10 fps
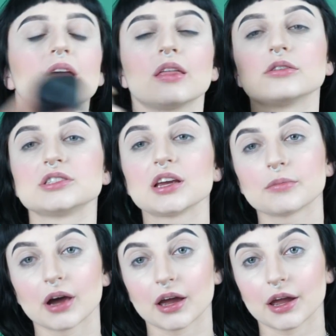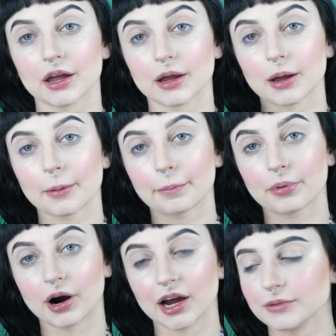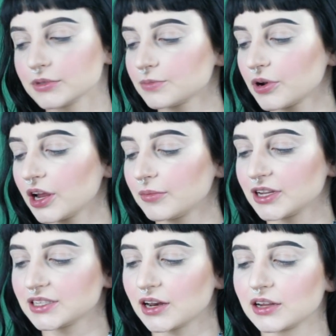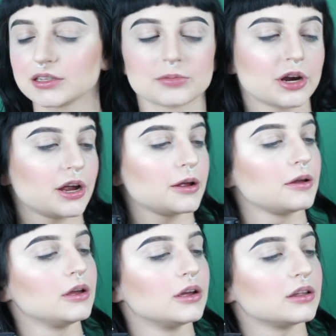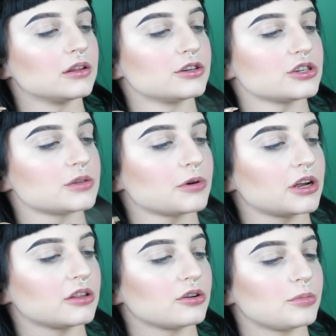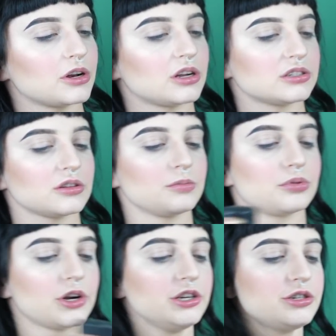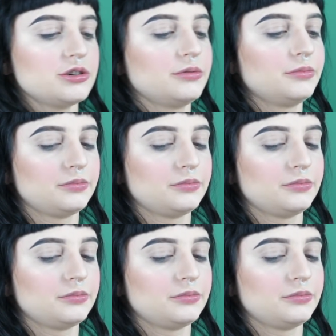and I'll take my prime spray, my setting spray, and then just spray a little bit onto the brush.